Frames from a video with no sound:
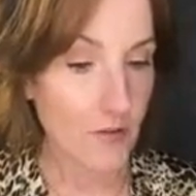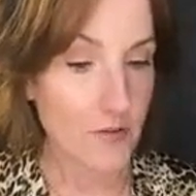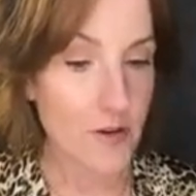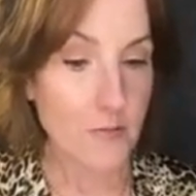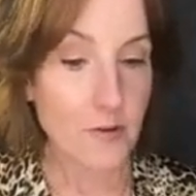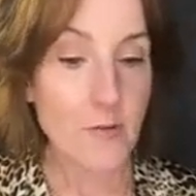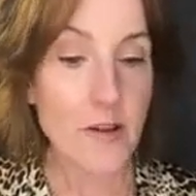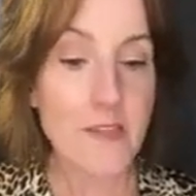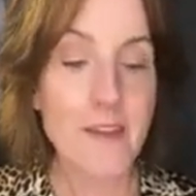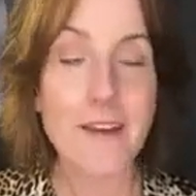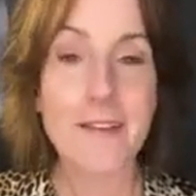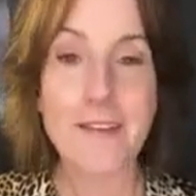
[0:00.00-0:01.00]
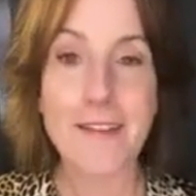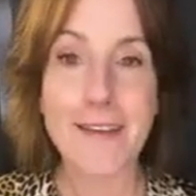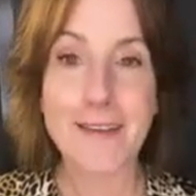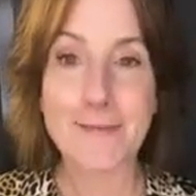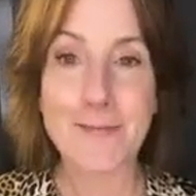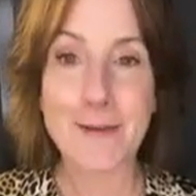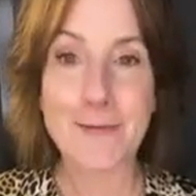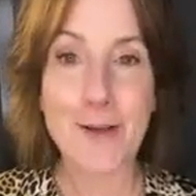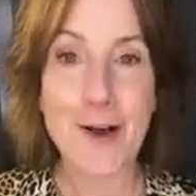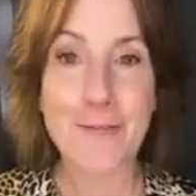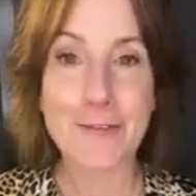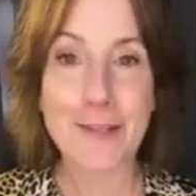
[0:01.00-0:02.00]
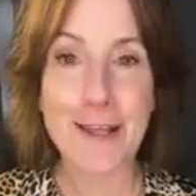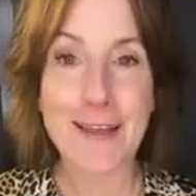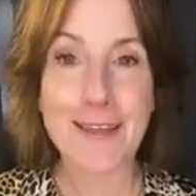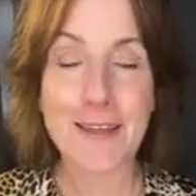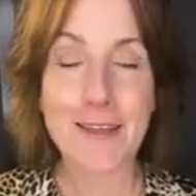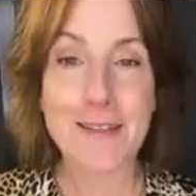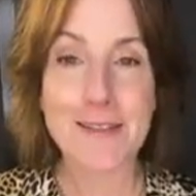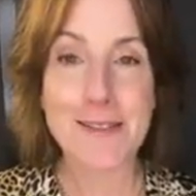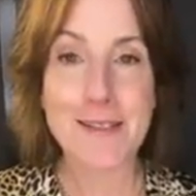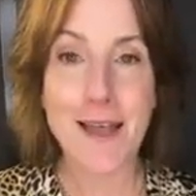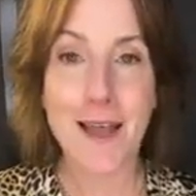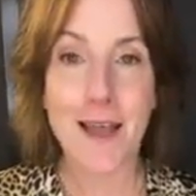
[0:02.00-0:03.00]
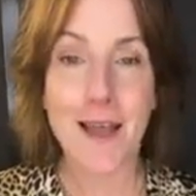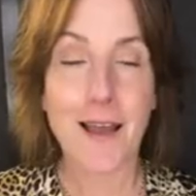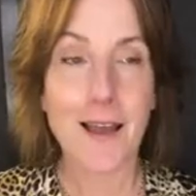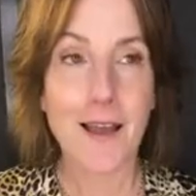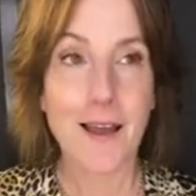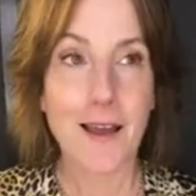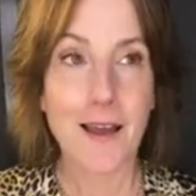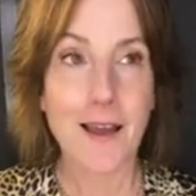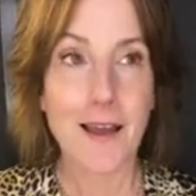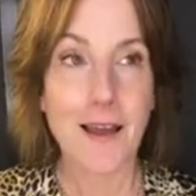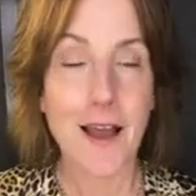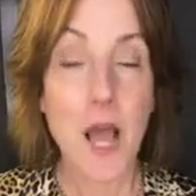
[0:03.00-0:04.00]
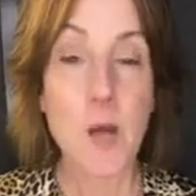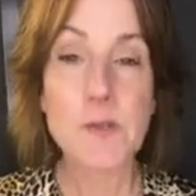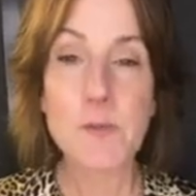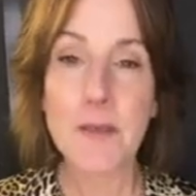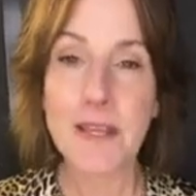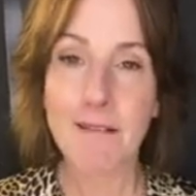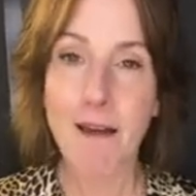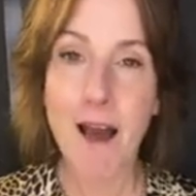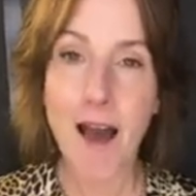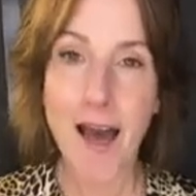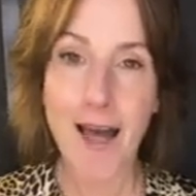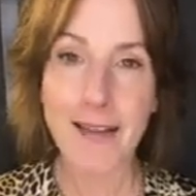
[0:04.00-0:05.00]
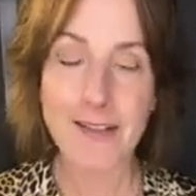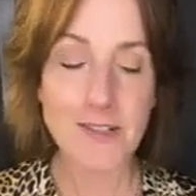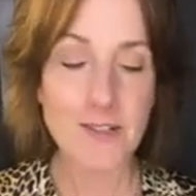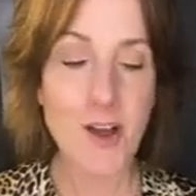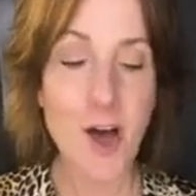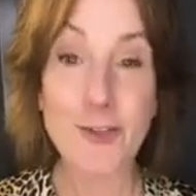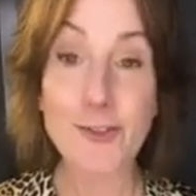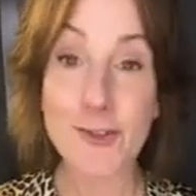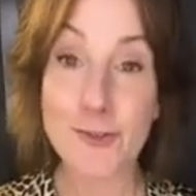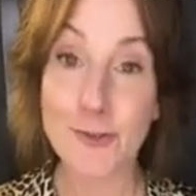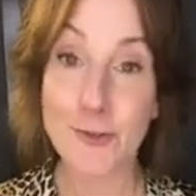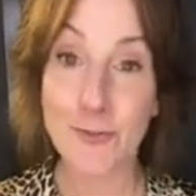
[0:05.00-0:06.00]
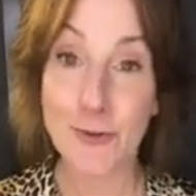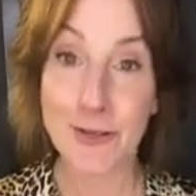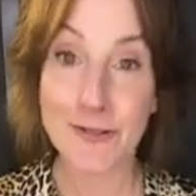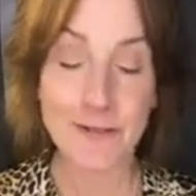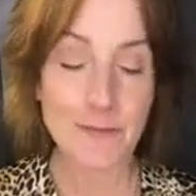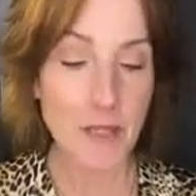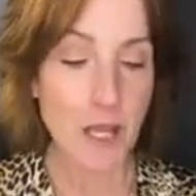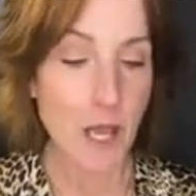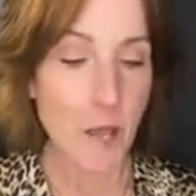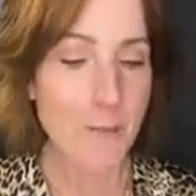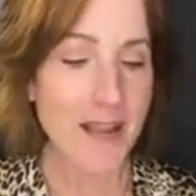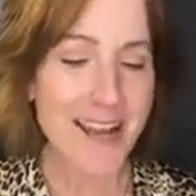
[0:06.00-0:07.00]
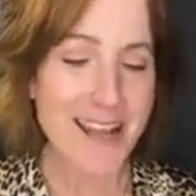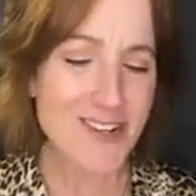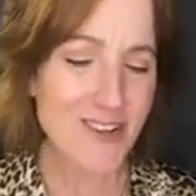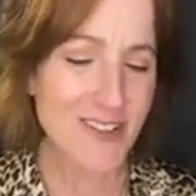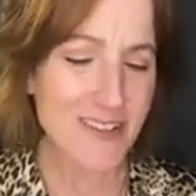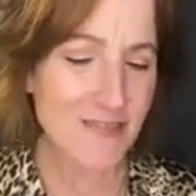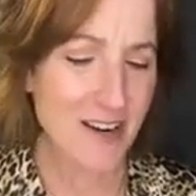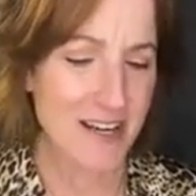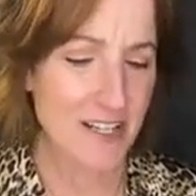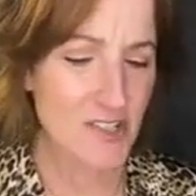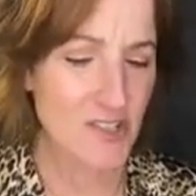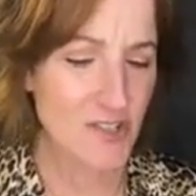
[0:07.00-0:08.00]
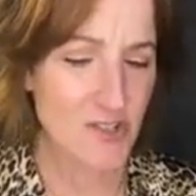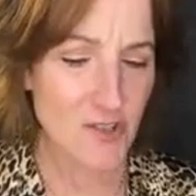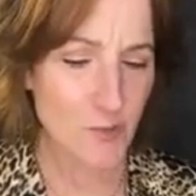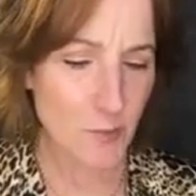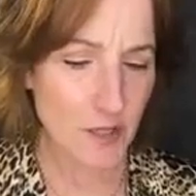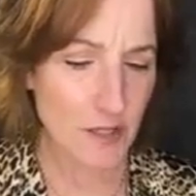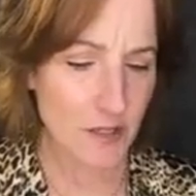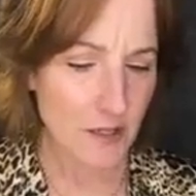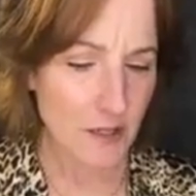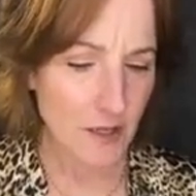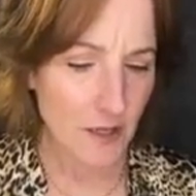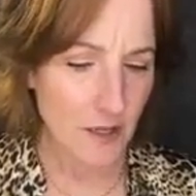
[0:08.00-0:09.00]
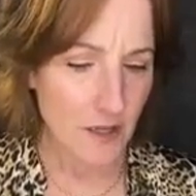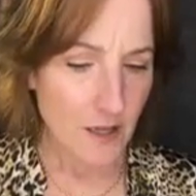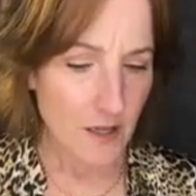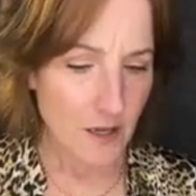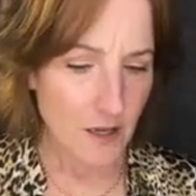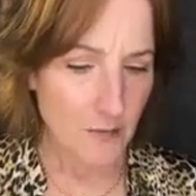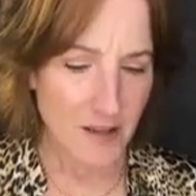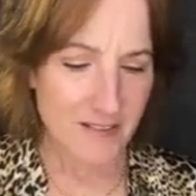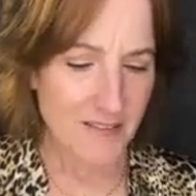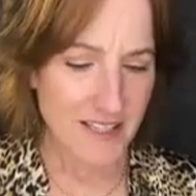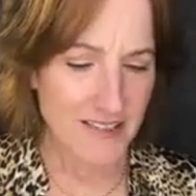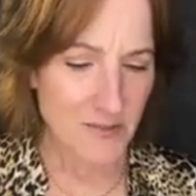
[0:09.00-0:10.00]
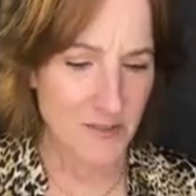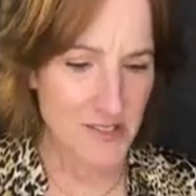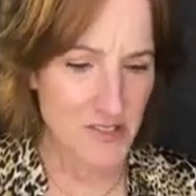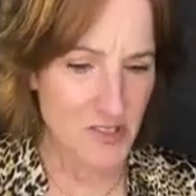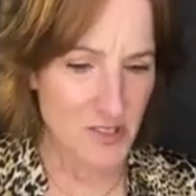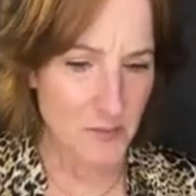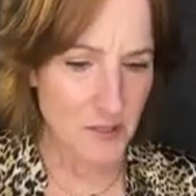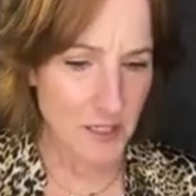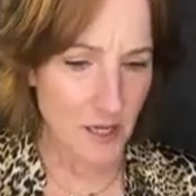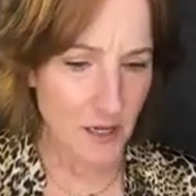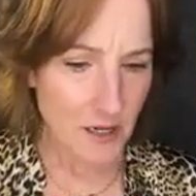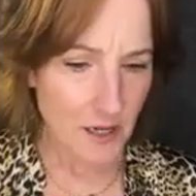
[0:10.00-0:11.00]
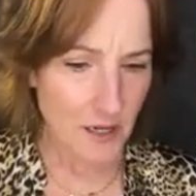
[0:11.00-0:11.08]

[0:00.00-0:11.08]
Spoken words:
Number one that people often like is, I was being kind, not stupid. But I don't love writing stupid. I don't like the word stupid.